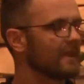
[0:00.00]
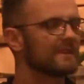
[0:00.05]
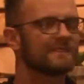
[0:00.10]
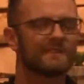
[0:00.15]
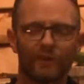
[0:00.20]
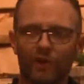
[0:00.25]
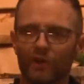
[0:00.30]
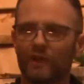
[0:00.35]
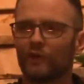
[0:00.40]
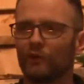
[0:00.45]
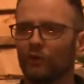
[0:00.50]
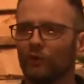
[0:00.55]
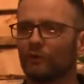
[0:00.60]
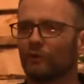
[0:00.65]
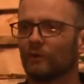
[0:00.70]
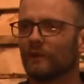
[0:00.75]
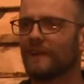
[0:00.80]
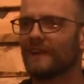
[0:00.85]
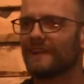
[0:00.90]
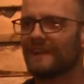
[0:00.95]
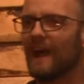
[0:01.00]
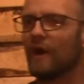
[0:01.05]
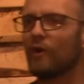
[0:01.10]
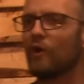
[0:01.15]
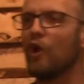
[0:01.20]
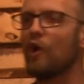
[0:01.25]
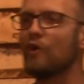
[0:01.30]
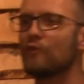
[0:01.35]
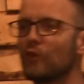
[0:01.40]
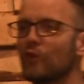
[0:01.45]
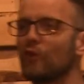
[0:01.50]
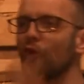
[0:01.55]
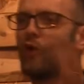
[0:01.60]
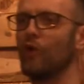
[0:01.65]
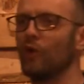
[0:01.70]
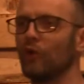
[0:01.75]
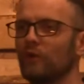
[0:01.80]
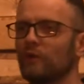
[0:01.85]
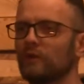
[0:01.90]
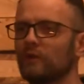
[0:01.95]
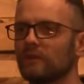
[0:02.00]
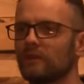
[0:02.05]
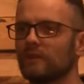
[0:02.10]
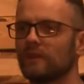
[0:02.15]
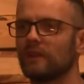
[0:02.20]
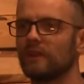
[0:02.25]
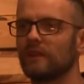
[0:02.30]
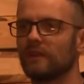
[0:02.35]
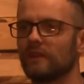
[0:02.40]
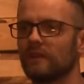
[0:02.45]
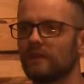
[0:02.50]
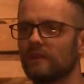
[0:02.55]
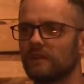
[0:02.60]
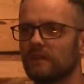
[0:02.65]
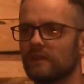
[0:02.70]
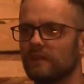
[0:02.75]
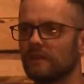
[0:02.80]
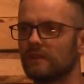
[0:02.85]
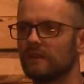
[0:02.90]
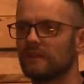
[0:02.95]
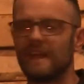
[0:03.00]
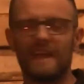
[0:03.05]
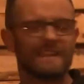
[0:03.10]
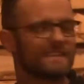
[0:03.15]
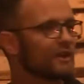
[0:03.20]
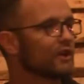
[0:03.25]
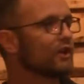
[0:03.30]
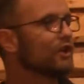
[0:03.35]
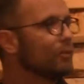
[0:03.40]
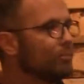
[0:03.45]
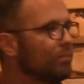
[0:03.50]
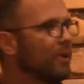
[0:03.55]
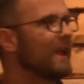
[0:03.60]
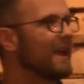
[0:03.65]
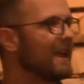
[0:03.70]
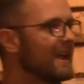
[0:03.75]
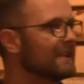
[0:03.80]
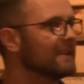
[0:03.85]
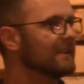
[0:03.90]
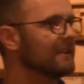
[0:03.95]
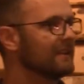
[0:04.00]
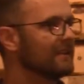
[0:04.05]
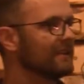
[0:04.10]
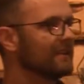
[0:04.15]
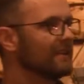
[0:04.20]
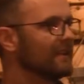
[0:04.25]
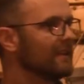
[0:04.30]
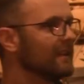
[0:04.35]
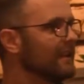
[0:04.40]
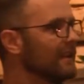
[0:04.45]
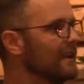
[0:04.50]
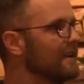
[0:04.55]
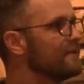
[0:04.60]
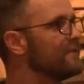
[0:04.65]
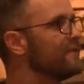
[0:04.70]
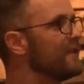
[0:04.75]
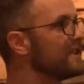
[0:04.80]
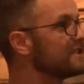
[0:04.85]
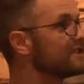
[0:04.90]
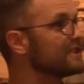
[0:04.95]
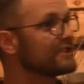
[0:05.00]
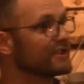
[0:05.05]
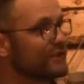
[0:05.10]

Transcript: was like, okay, cool. Now, overall, that's a good plan. Vision's